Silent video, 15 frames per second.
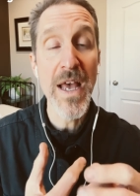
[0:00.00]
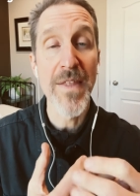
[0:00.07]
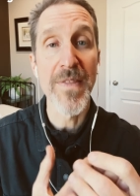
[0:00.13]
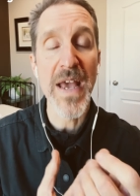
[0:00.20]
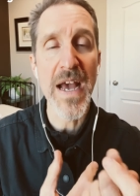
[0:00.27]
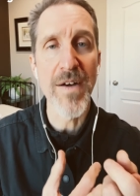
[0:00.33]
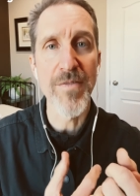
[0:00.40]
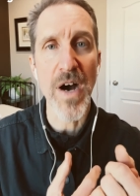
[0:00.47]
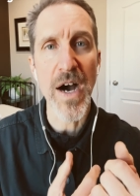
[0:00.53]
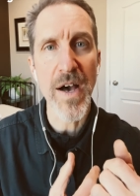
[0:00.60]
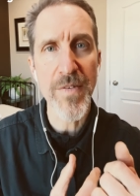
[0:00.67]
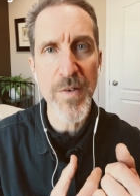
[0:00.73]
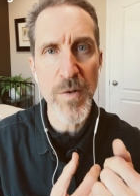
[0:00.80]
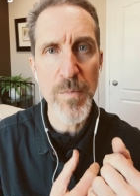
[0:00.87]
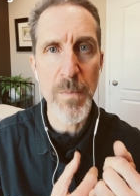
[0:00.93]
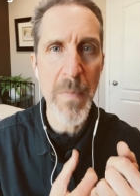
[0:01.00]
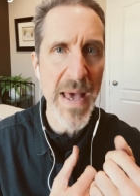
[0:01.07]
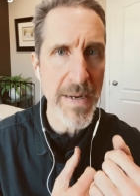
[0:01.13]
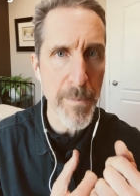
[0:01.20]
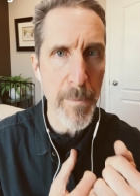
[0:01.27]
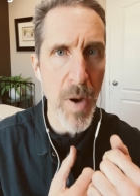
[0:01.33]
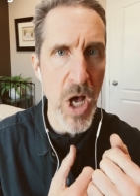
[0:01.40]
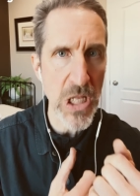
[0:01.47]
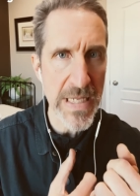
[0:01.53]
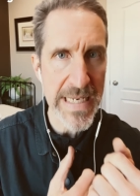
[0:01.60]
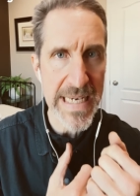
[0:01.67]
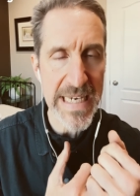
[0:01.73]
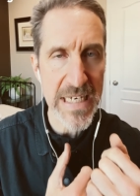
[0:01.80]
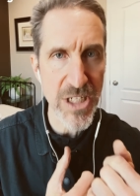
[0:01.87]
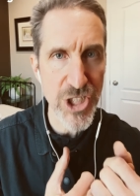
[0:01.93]
they have other
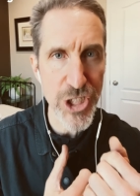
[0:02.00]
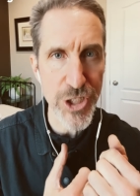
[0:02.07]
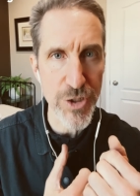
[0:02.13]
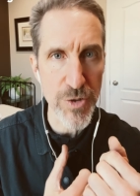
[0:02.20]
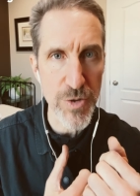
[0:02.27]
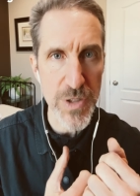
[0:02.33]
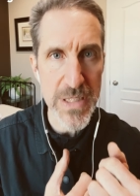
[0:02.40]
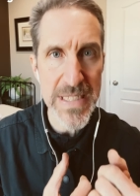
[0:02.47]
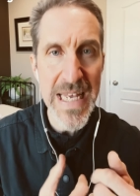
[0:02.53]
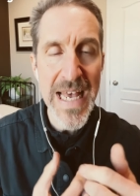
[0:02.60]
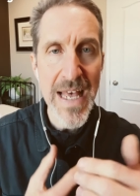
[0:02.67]
metabolic issues,